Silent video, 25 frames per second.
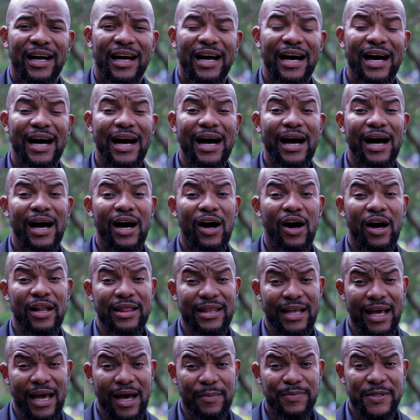
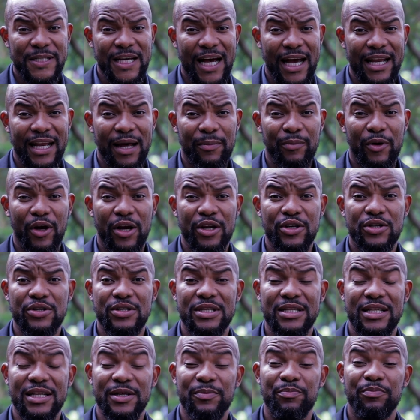On the upside, I'm going to
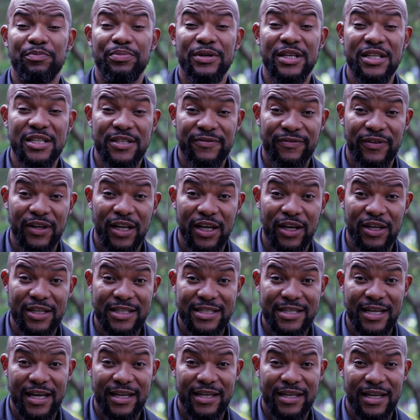sleep peacefully on
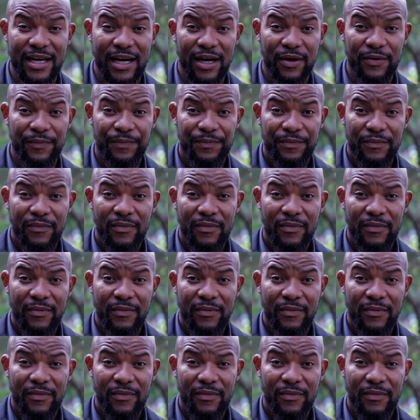set now.